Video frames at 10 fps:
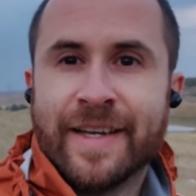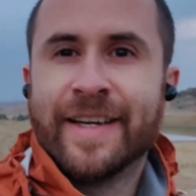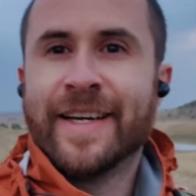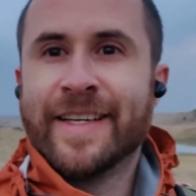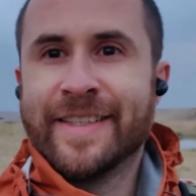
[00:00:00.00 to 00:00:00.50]

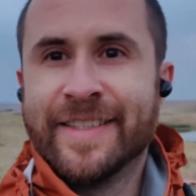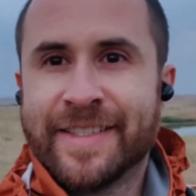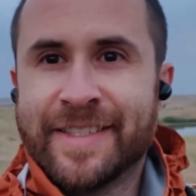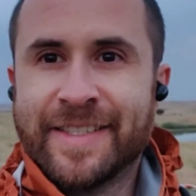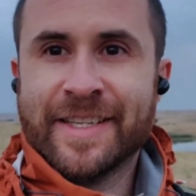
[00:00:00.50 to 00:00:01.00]
Hi,
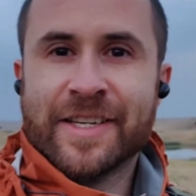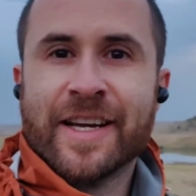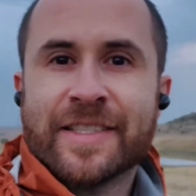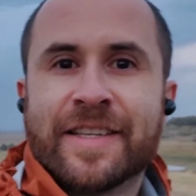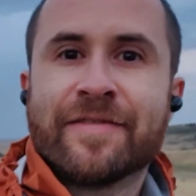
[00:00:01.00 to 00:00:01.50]
this is Sasha
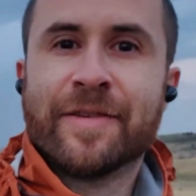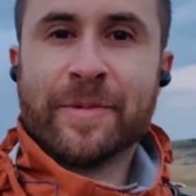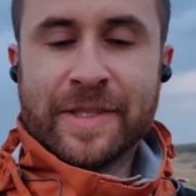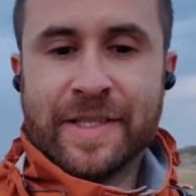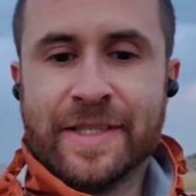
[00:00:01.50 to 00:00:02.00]
Raskin from
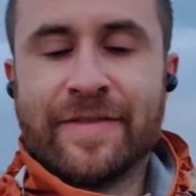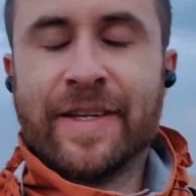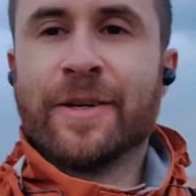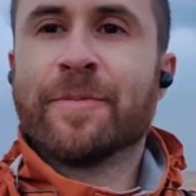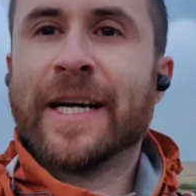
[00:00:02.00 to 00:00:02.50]
the Six
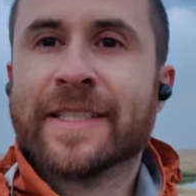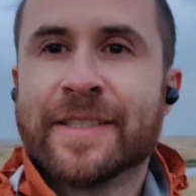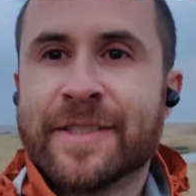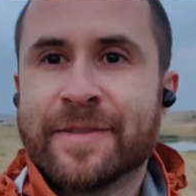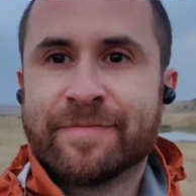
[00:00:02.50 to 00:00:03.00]
Figure
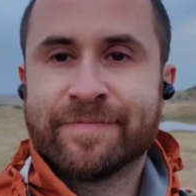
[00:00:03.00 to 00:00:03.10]
Practice.